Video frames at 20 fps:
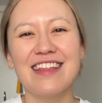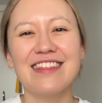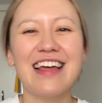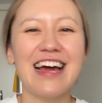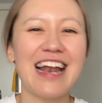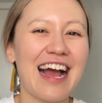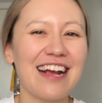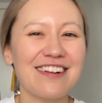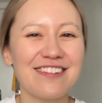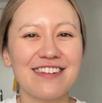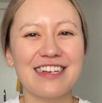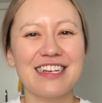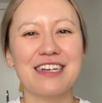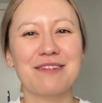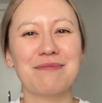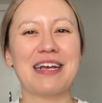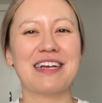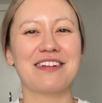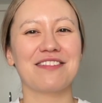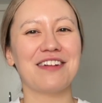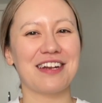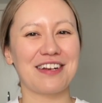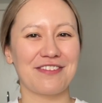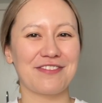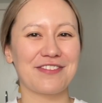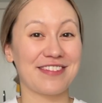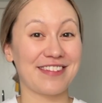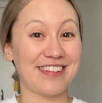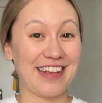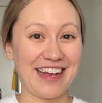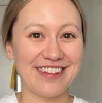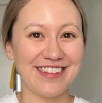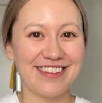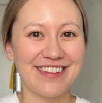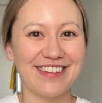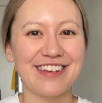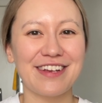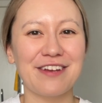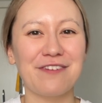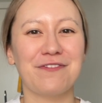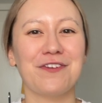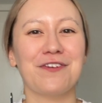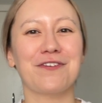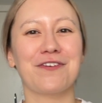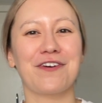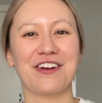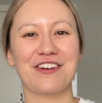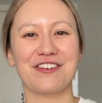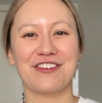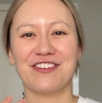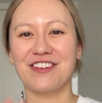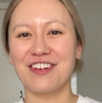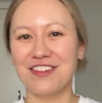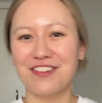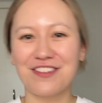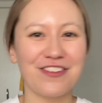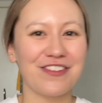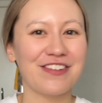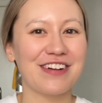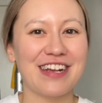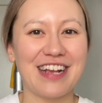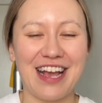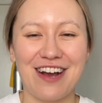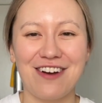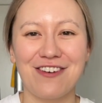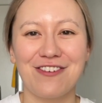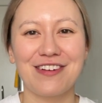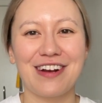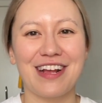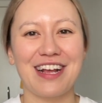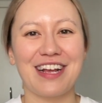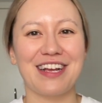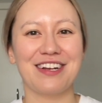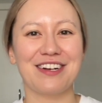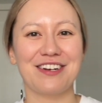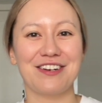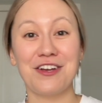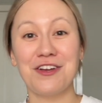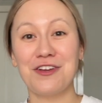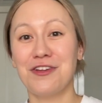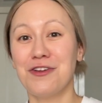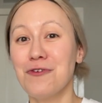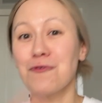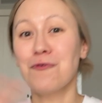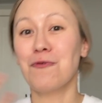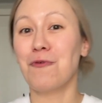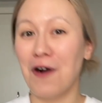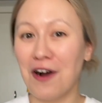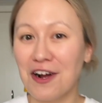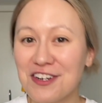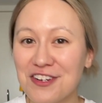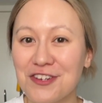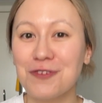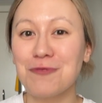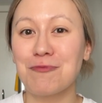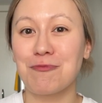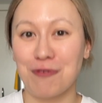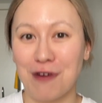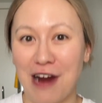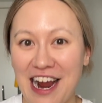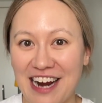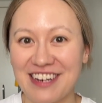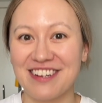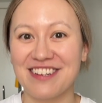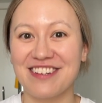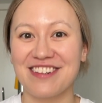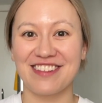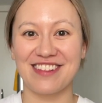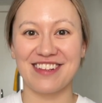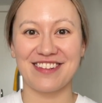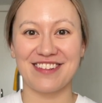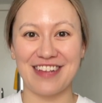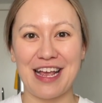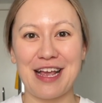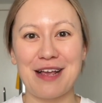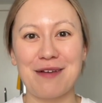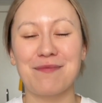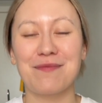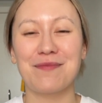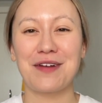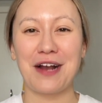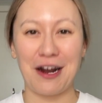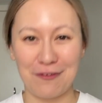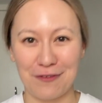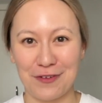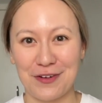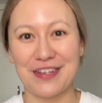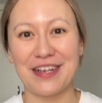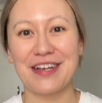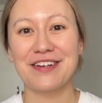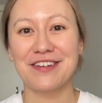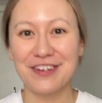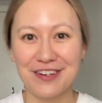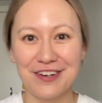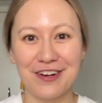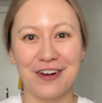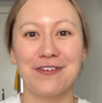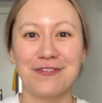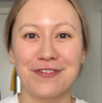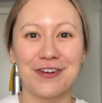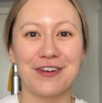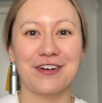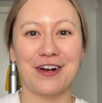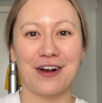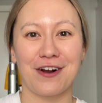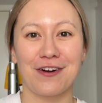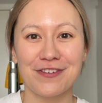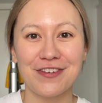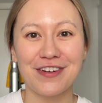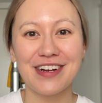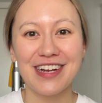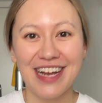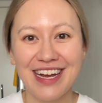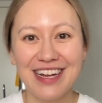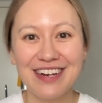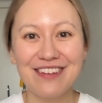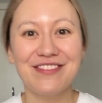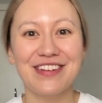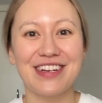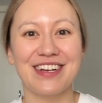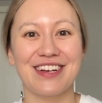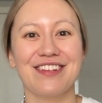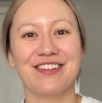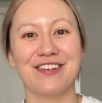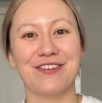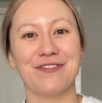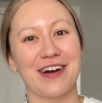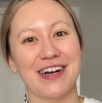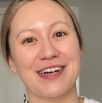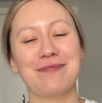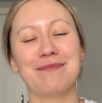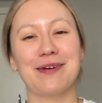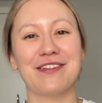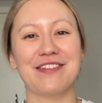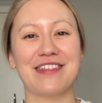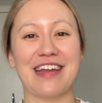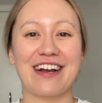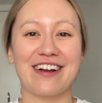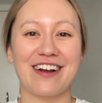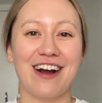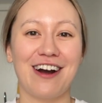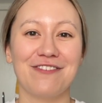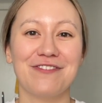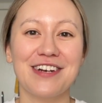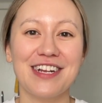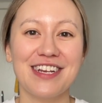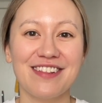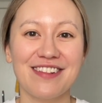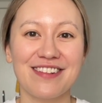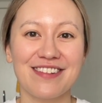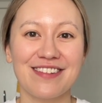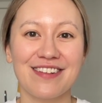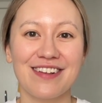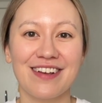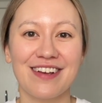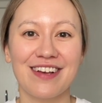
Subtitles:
That actually can make a lot of sense if you're just starting out and you want to practice the same conversation over and over again because you want to build that confidence.